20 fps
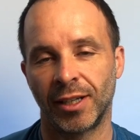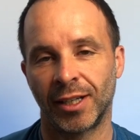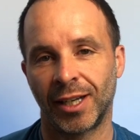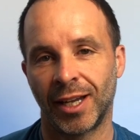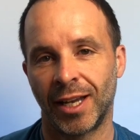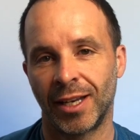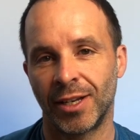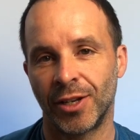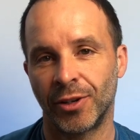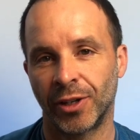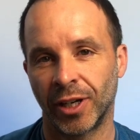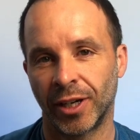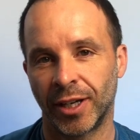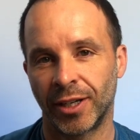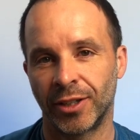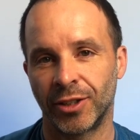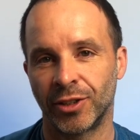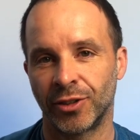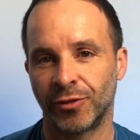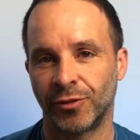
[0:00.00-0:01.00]
Again, you kind
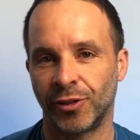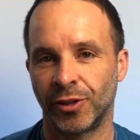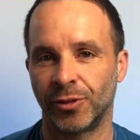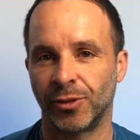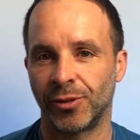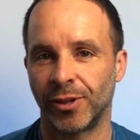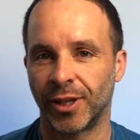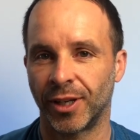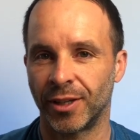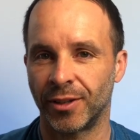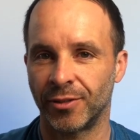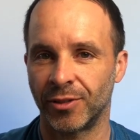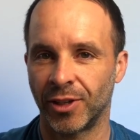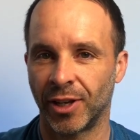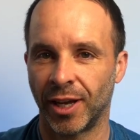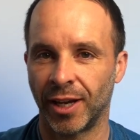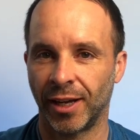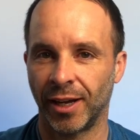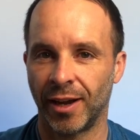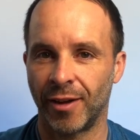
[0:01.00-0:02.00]
of just feel that you
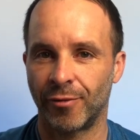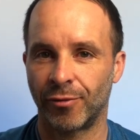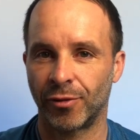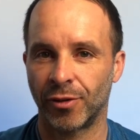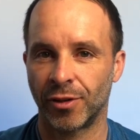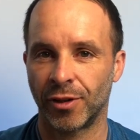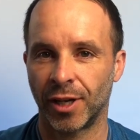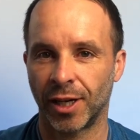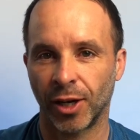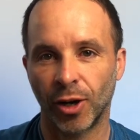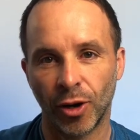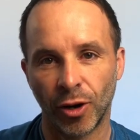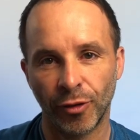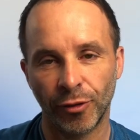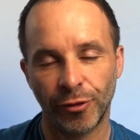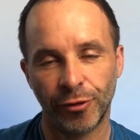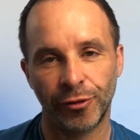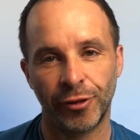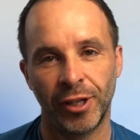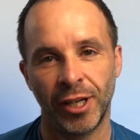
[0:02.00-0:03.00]
take everything
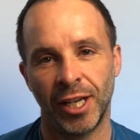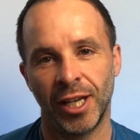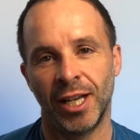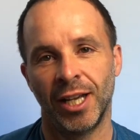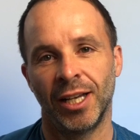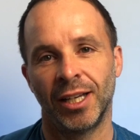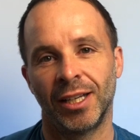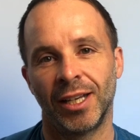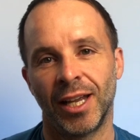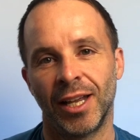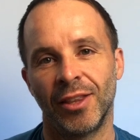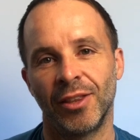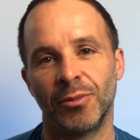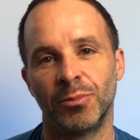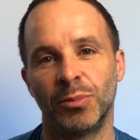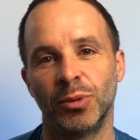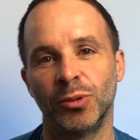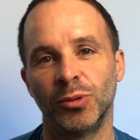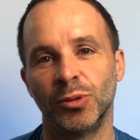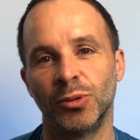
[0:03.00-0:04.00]
off let the
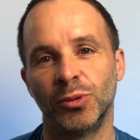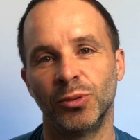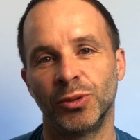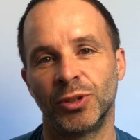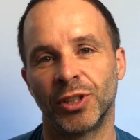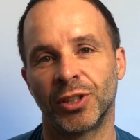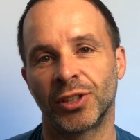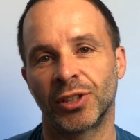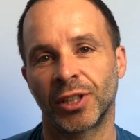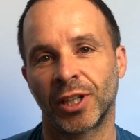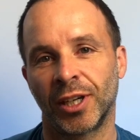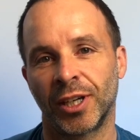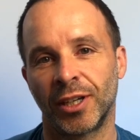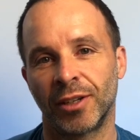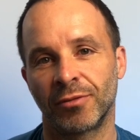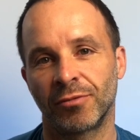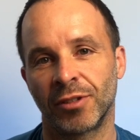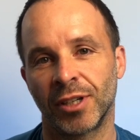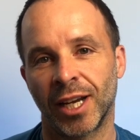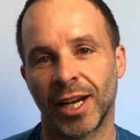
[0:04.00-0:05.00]
ball just kind
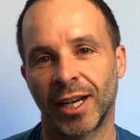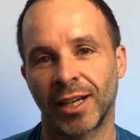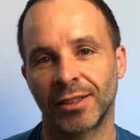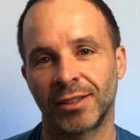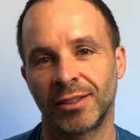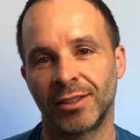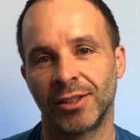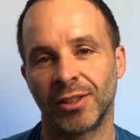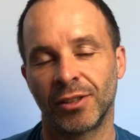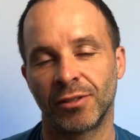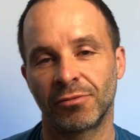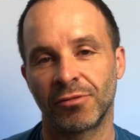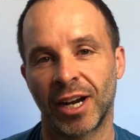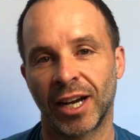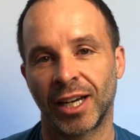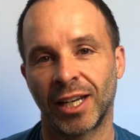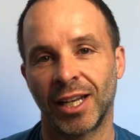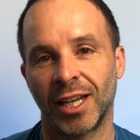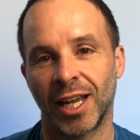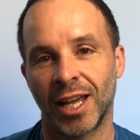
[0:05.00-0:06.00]
of react to the
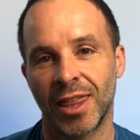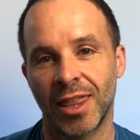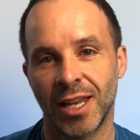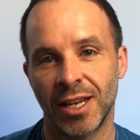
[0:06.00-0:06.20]
racket and